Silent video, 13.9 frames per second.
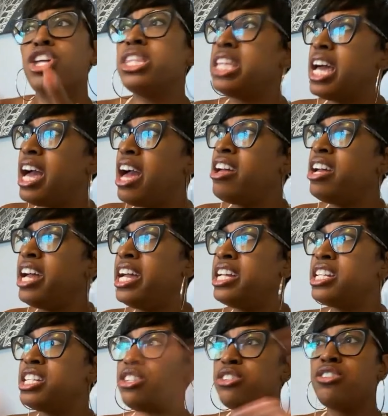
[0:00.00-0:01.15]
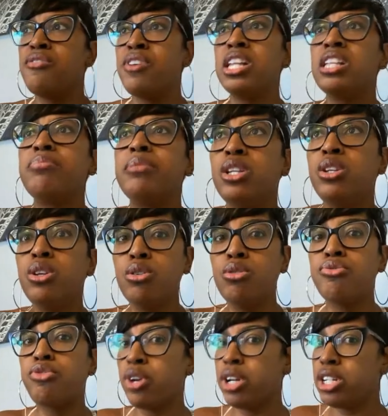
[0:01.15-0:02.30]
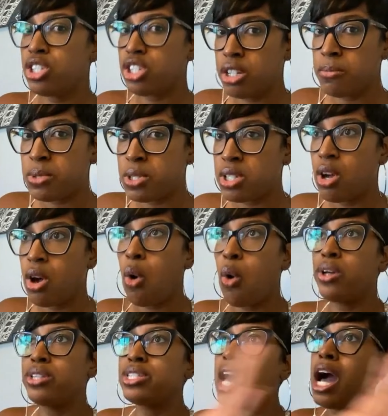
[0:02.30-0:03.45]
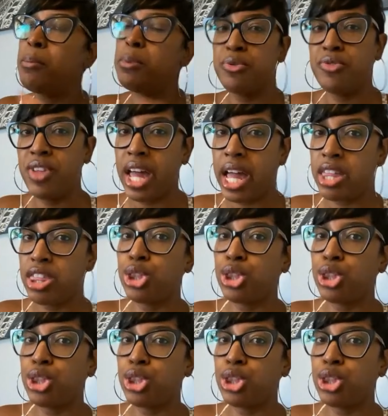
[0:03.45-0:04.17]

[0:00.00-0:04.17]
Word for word: developing new friendships on top of that